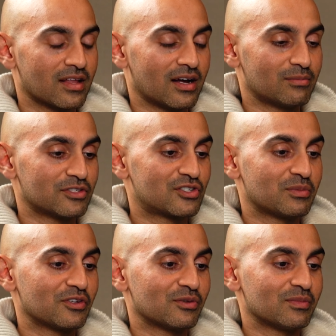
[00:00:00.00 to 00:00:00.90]
I'm
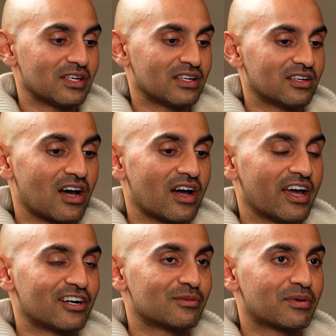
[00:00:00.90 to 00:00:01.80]
assuming you mean not
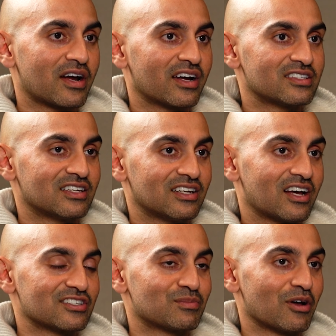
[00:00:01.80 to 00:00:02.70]
enterprise and
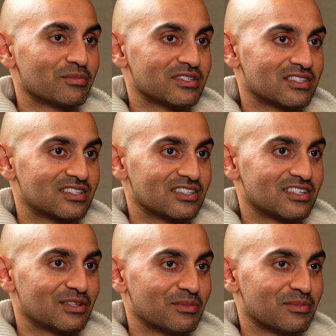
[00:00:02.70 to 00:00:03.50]
not small businesses in the